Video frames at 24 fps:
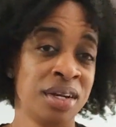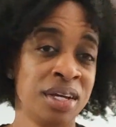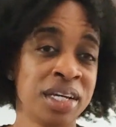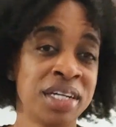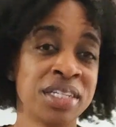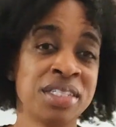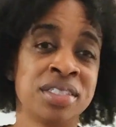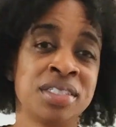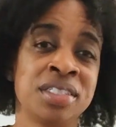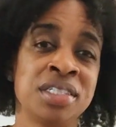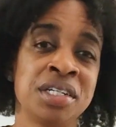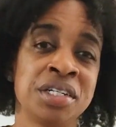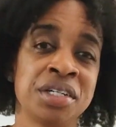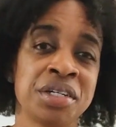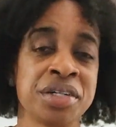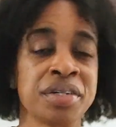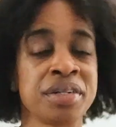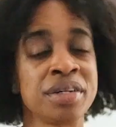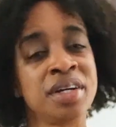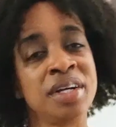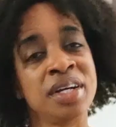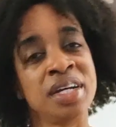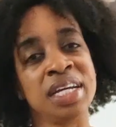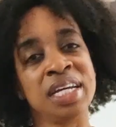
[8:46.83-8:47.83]

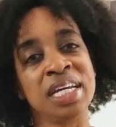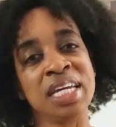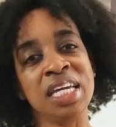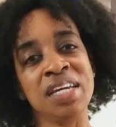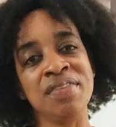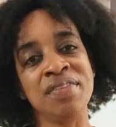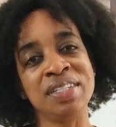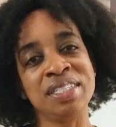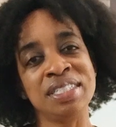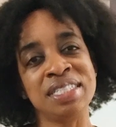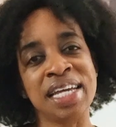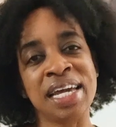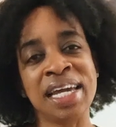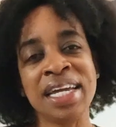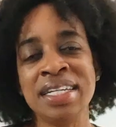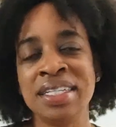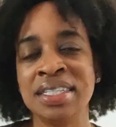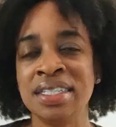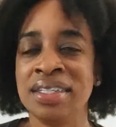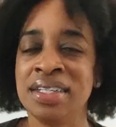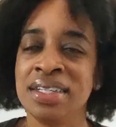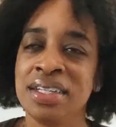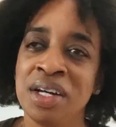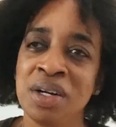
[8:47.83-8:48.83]
consider even dating,